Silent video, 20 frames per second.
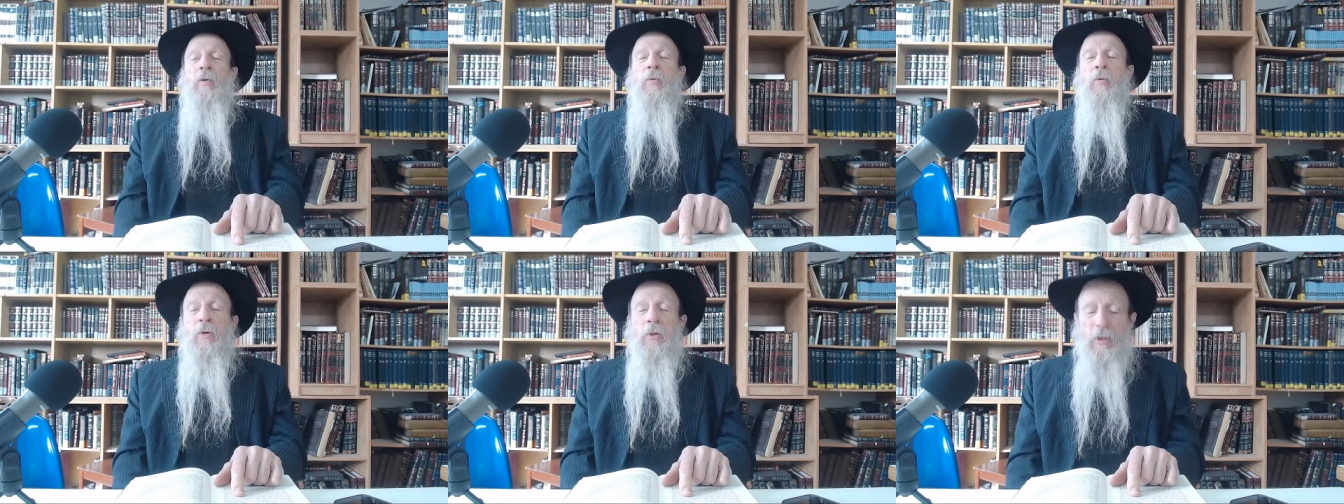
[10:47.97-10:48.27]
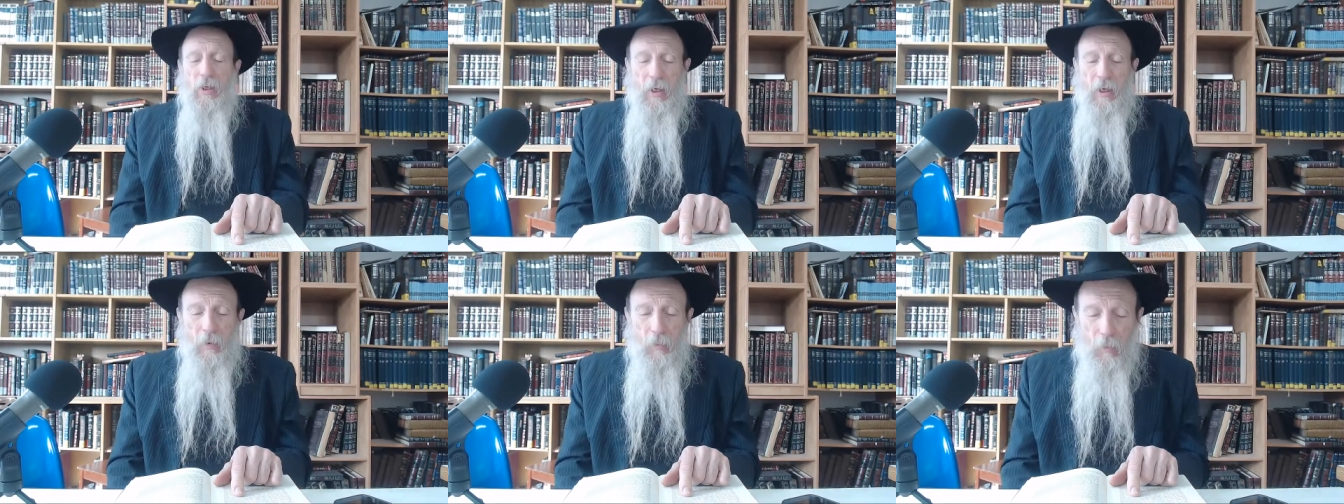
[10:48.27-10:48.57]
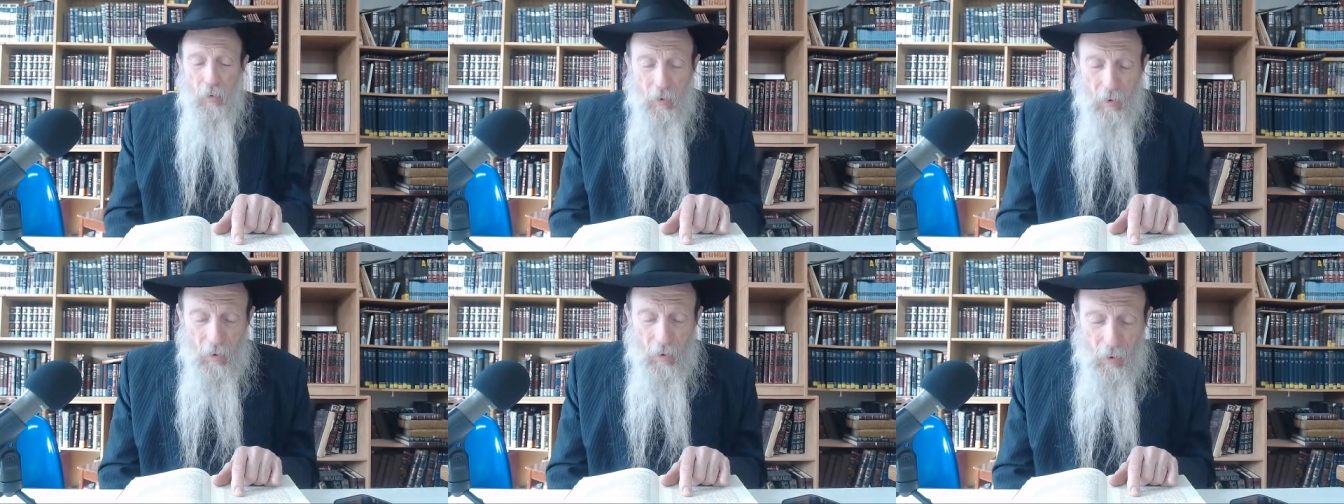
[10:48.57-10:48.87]
We say
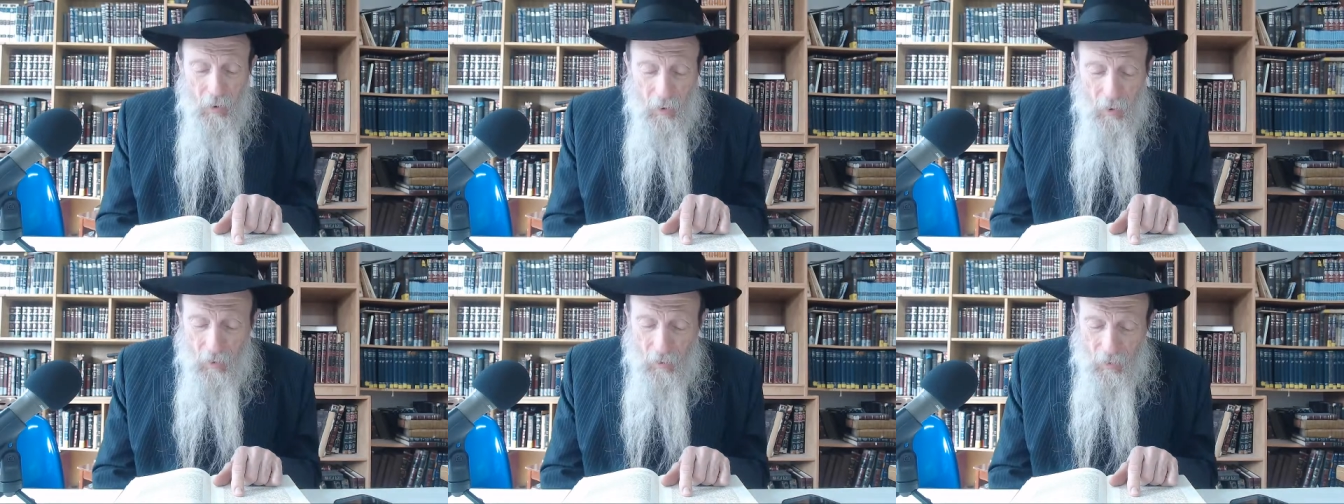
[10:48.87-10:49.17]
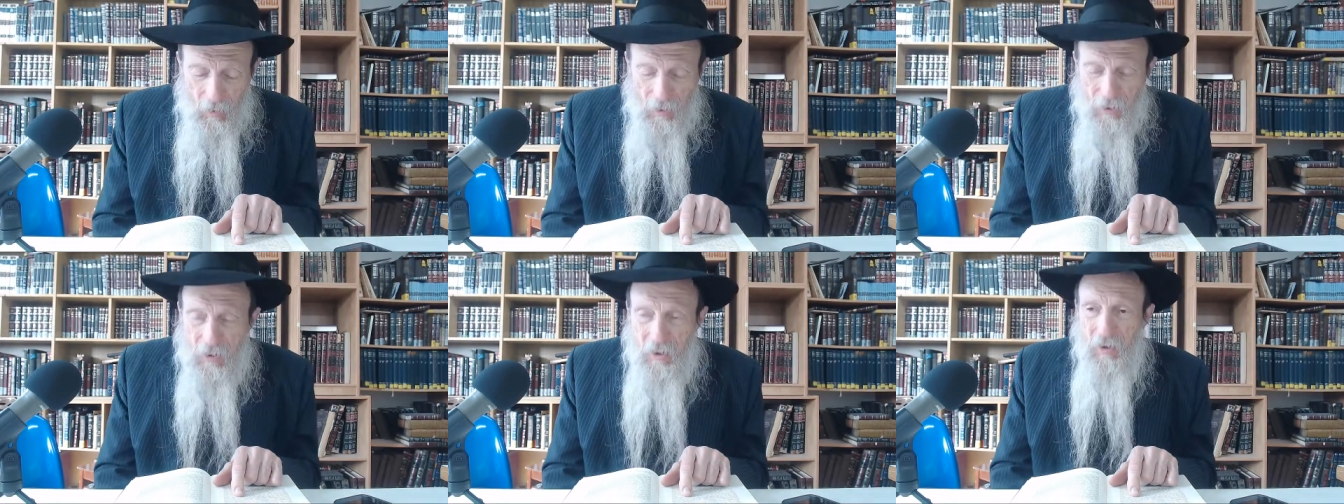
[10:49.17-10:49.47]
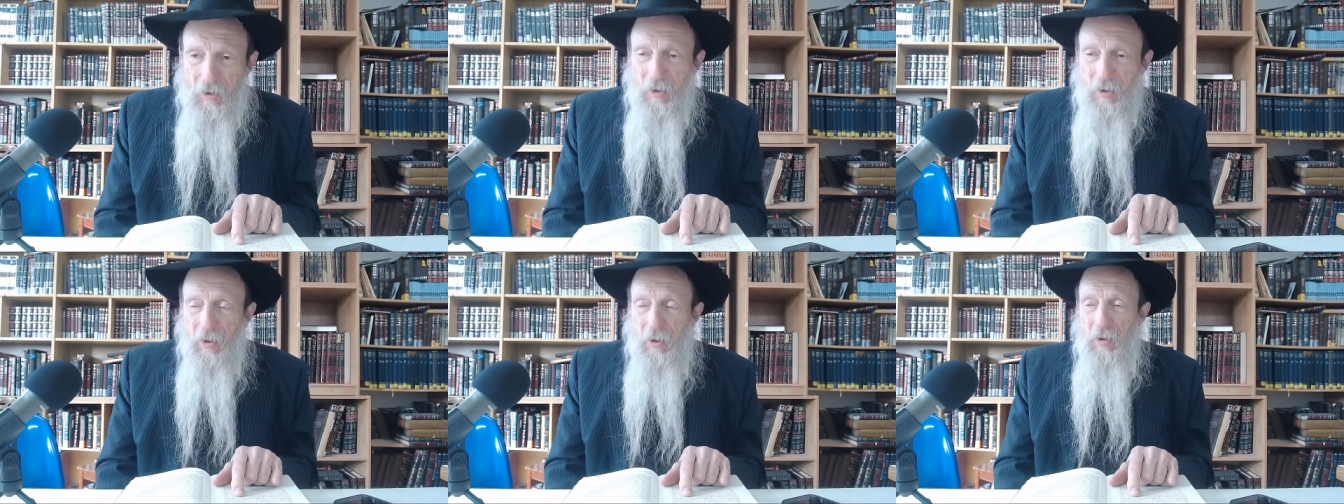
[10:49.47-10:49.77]
we're, it's
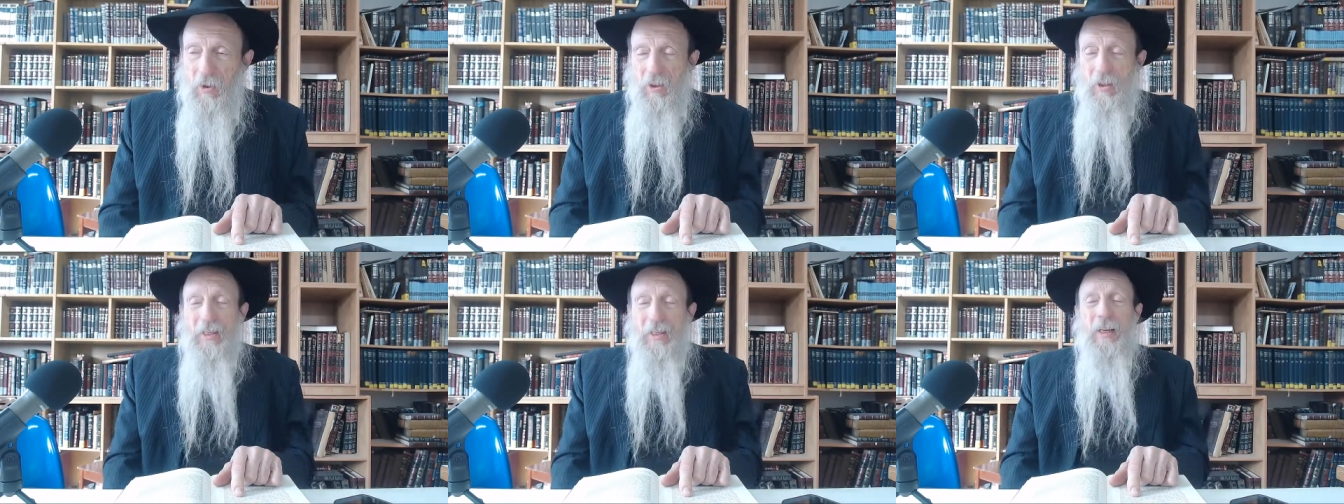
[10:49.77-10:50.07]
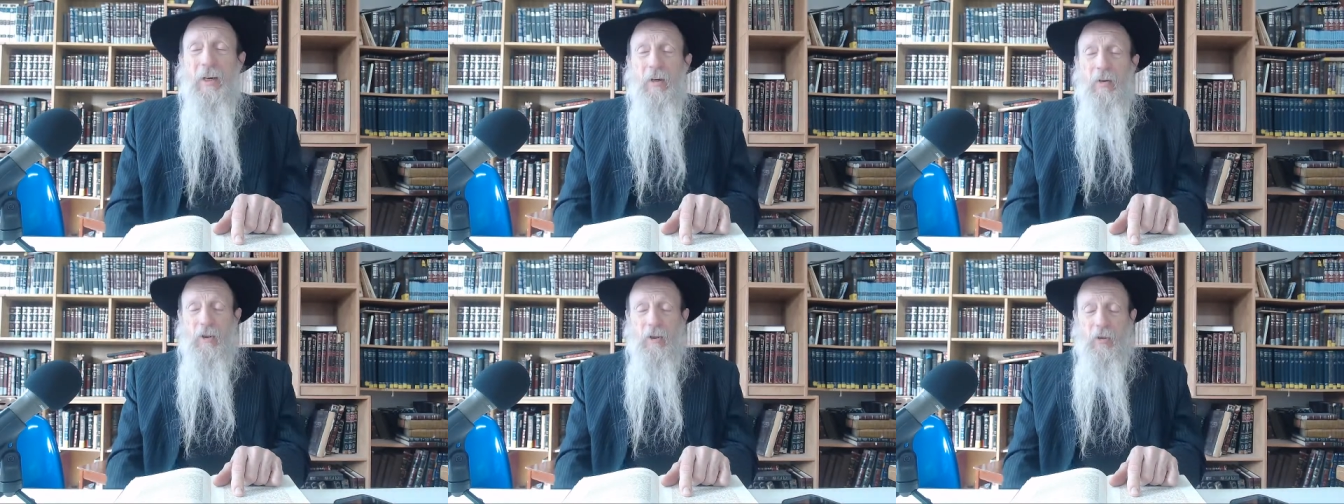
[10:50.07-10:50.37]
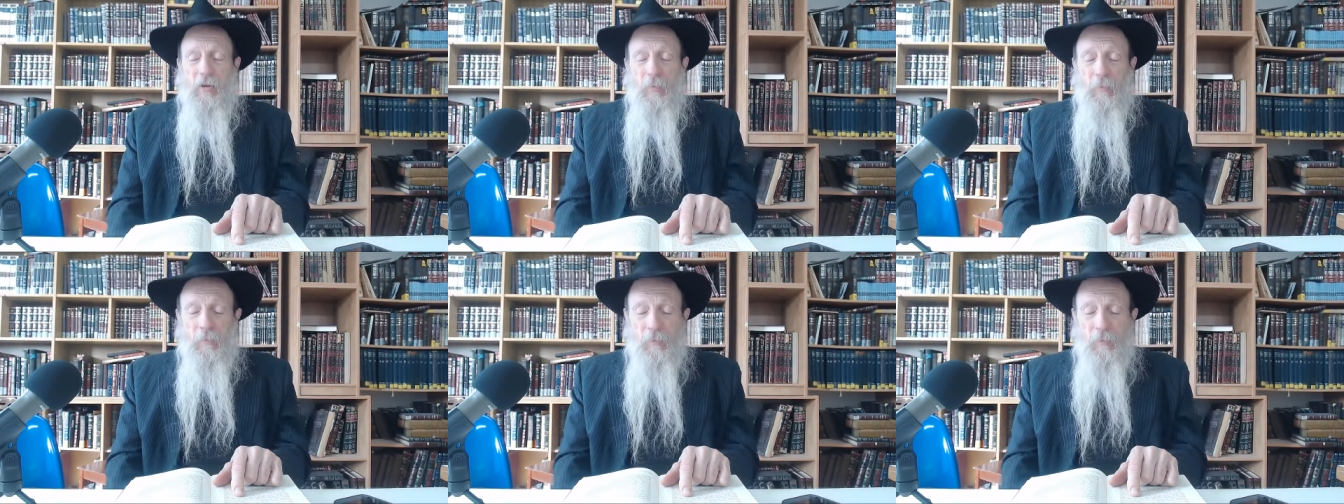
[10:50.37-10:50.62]
in slichas.